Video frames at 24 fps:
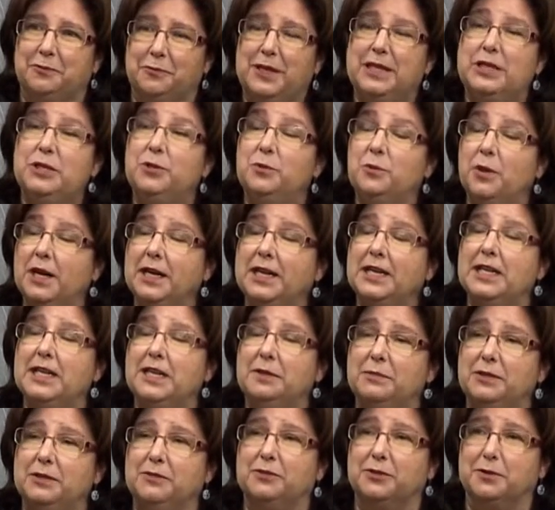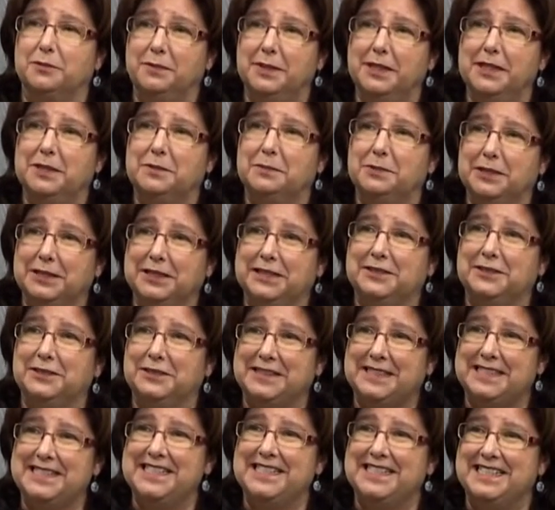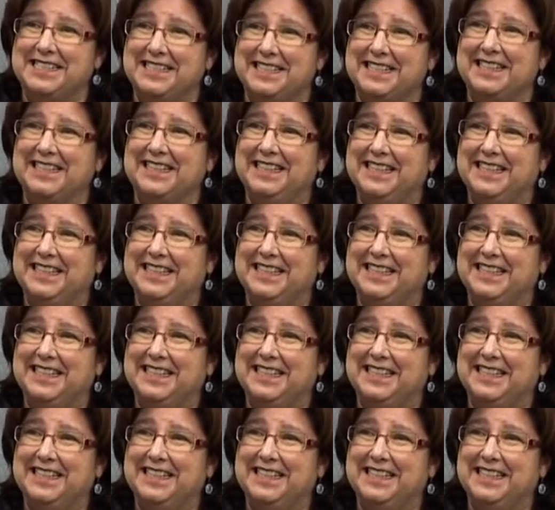We do want to keep it from being a political decision.